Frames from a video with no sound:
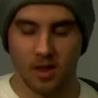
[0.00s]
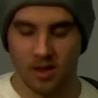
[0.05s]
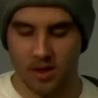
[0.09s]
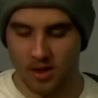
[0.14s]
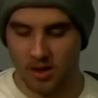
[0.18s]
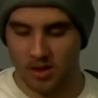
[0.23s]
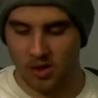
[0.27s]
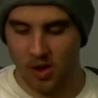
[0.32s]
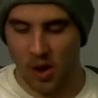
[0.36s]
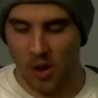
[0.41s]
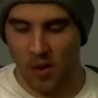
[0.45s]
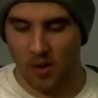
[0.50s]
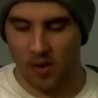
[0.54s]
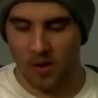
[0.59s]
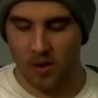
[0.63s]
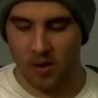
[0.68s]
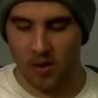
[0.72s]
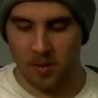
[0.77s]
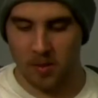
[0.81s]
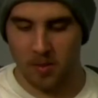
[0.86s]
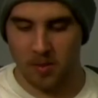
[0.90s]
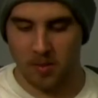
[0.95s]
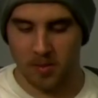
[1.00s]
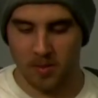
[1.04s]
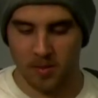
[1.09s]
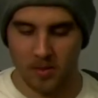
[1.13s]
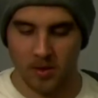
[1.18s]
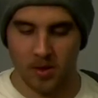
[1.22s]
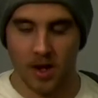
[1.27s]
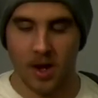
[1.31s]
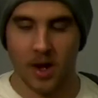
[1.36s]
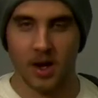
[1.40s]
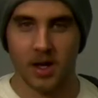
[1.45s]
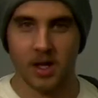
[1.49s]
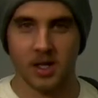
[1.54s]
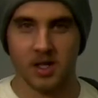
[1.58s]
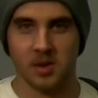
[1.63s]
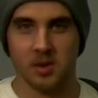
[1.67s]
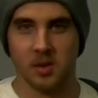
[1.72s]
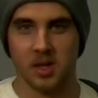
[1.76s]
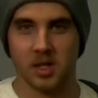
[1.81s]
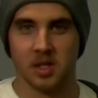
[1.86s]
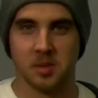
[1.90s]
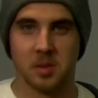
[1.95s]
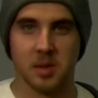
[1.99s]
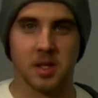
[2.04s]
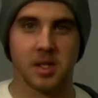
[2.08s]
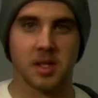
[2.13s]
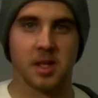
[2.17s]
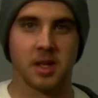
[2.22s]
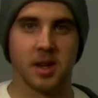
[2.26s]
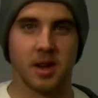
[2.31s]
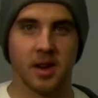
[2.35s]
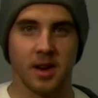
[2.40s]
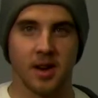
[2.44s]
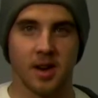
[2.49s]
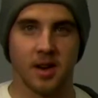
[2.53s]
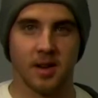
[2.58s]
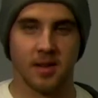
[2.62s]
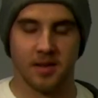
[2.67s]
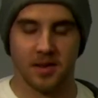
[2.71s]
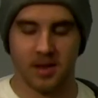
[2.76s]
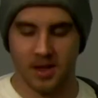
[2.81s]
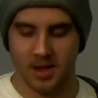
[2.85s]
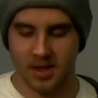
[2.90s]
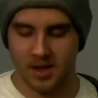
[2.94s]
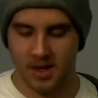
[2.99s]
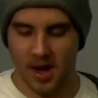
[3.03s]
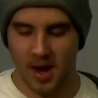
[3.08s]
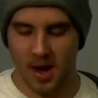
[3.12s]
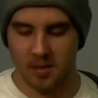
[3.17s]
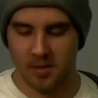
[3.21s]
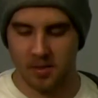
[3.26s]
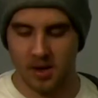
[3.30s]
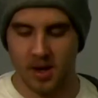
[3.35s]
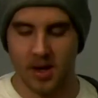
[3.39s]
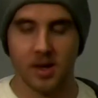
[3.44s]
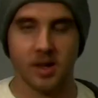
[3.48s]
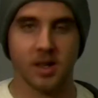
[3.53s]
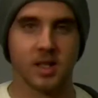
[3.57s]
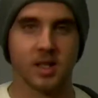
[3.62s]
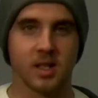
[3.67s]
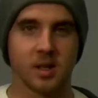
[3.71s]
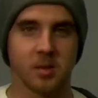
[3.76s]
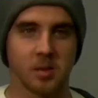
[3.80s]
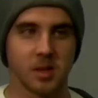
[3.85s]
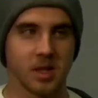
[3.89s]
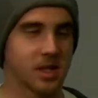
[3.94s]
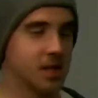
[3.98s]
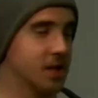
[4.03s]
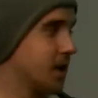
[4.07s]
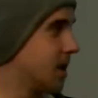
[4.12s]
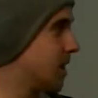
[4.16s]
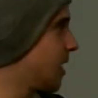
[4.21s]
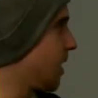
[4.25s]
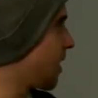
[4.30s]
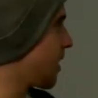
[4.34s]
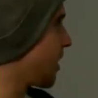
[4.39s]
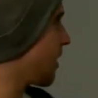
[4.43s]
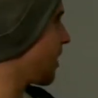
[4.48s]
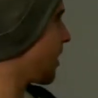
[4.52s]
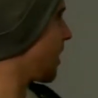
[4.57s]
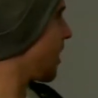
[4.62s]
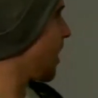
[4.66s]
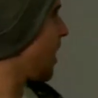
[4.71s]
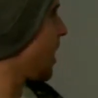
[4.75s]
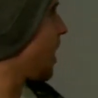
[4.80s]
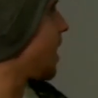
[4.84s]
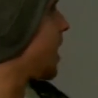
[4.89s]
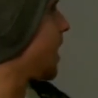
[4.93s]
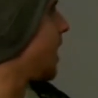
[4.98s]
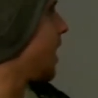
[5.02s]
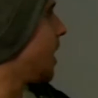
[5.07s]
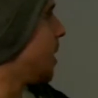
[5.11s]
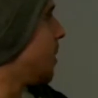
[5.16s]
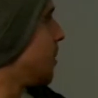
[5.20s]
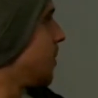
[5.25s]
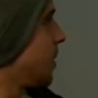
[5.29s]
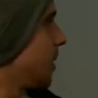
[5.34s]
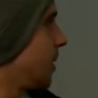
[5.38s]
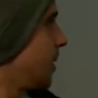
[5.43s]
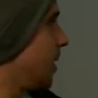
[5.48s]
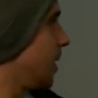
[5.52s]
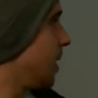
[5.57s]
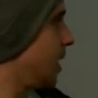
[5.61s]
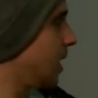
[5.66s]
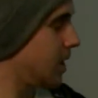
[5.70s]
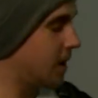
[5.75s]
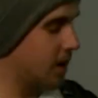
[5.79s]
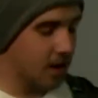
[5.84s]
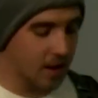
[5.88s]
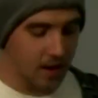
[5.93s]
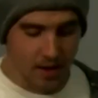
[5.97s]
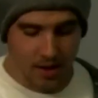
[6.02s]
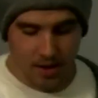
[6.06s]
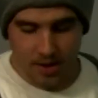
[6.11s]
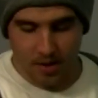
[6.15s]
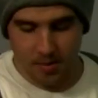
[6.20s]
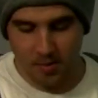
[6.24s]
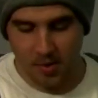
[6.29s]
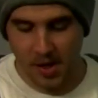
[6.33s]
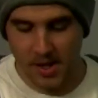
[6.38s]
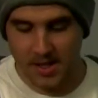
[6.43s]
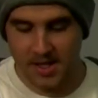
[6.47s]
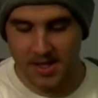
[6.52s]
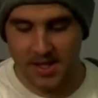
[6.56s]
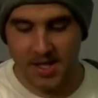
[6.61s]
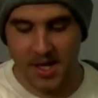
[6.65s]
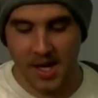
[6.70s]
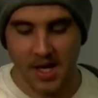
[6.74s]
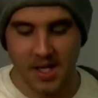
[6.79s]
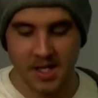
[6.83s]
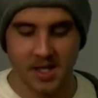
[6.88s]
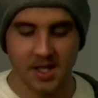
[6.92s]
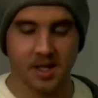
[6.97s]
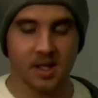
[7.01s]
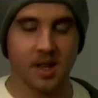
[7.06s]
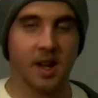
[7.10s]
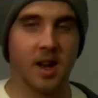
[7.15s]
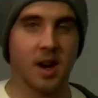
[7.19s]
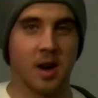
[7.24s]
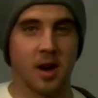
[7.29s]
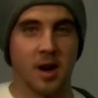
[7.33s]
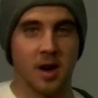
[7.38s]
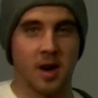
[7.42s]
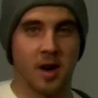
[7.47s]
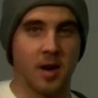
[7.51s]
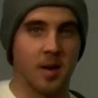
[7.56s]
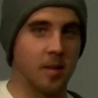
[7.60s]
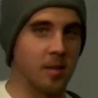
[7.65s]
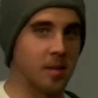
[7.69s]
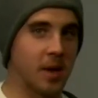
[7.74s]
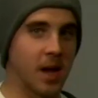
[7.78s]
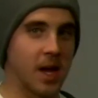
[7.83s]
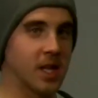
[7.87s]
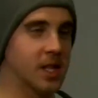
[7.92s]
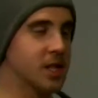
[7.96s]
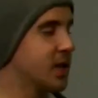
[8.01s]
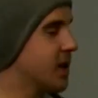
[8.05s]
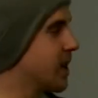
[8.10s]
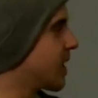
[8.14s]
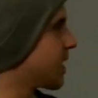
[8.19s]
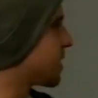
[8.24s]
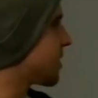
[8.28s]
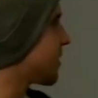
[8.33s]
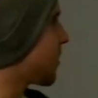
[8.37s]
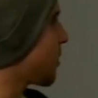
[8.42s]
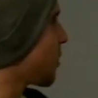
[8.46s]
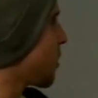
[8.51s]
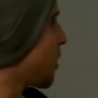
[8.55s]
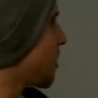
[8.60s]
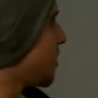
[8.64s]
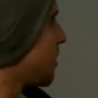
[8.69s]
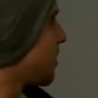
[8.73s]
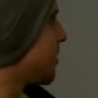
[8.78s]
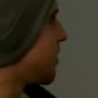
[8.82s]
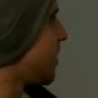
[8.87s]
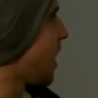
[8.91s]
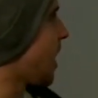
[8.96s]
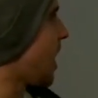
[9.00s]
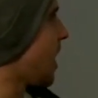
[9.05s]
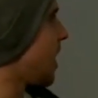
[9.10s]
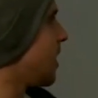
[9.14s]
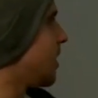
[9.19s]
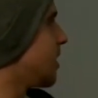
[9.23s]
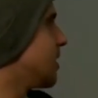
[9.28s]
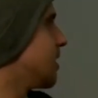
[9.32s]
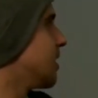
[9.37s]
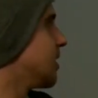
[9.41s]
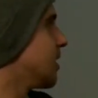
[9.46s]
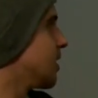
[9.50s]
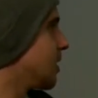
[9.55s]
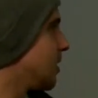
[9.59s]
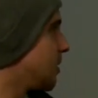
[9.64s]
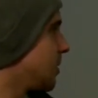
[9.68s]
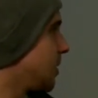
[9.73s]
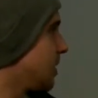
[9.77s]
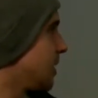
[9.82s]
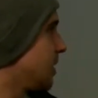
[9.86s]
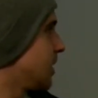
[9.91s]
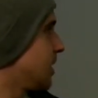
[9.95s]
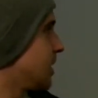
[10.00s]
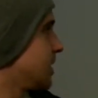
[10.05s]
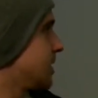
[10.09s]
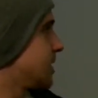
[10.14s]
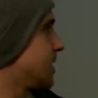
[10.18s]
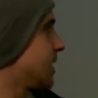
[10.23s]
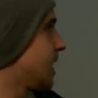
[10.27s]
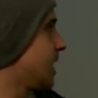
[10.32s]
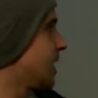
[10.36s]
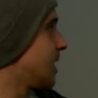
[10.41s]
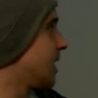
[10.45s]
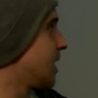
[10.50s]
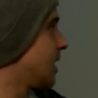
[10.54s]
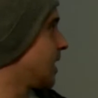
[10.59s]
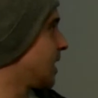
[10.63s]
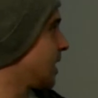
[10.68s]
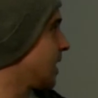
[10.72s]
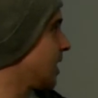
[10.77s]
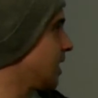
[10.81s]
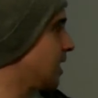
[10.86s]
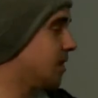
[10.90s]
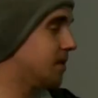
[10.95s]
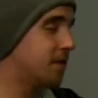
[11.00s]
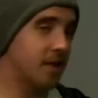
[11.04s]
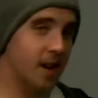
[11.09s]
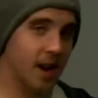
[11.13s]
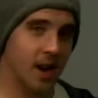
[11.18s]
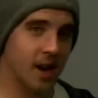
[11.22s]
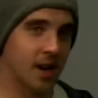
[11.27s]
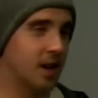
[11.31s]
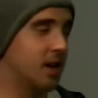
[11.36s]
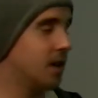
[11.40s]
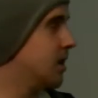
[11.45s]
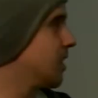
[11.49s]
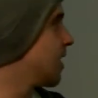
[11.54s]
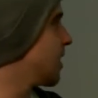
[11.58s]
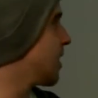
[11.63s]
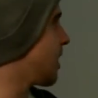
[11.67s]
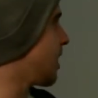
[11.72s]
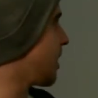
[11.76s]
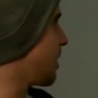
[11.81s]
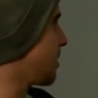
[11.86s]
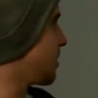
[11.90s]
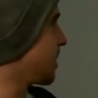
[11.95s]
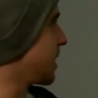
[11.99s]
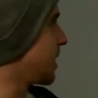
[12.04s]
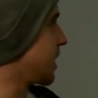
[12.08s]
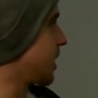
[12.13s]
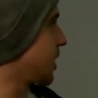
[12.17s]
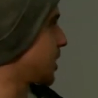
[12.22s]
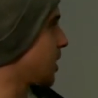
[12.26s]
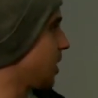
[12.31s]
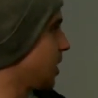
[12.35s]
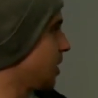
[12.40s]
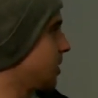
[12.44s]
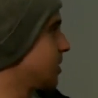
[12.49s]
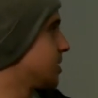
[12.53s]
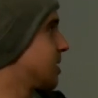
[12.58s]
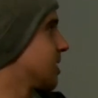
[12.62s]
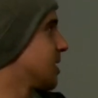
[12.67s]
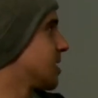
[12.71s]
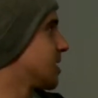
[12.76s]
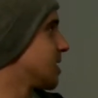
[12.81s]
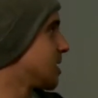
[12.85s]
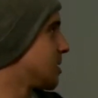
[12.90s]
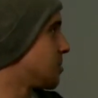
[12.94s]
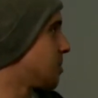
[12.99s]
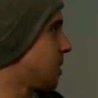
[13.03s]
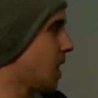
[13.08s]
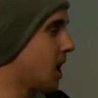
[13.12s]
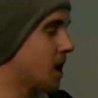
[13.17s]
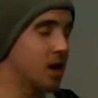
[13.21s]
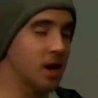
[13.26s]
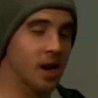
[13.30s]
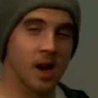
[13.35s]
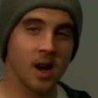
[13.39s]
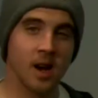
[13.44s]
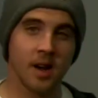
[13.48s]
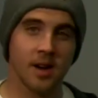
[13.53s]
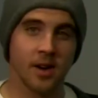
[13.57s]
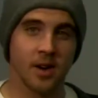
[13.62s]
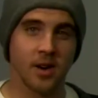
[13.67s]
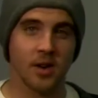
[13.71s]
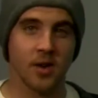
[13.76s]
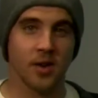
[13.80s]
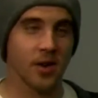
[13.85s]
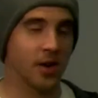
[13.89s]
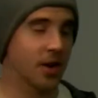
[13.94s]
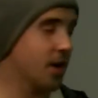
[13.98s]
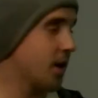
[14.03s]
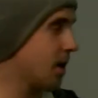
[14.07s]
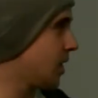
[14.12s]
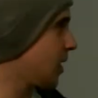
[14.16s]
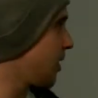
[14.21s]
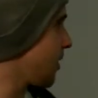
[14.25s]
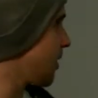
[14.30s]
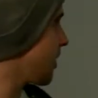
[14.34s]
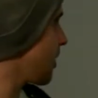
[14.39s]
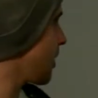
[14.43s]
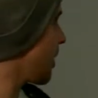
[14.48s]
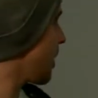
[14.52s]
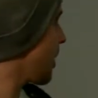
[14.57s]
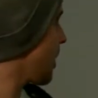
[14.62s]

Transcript: the lower layers must be secure for the top layers to be secure. The presentation layer may transform a file when it's sending a file into code such as binary or Unicode.